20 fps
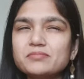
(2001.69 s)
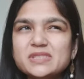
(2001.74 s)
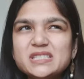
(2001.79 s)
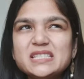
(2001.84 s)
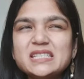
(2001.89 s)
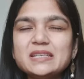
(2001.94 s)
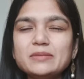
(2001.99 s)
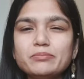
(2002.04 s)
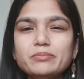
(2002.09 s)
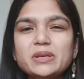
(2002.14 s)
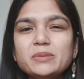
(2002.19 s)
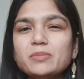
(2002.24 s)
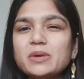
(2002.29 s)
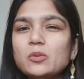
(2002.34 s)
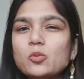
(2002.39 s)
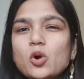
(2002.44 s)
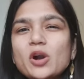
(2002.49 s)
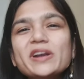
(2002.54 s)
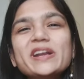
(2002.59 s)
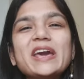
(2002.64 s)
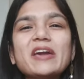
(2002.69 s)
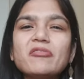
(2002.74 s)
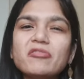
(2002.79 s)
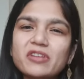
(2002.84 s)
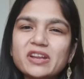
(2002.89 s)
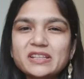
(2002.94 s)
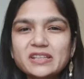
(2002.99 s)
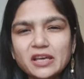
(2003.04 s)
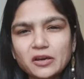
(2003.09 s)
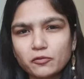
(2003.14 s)
See, people want
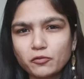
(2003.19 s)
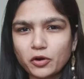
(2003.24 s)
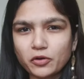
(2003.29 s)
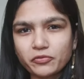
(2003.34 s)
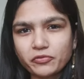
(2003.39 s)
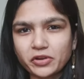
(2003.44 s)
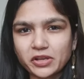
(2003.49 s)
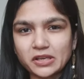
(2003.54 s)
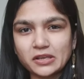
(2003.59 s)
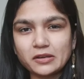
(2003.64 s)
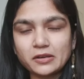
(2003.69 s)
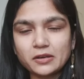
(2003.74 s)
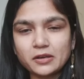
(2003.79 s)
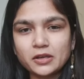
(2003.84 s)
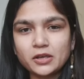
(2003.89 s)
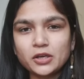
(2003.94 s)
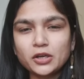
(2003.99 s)
everything for free.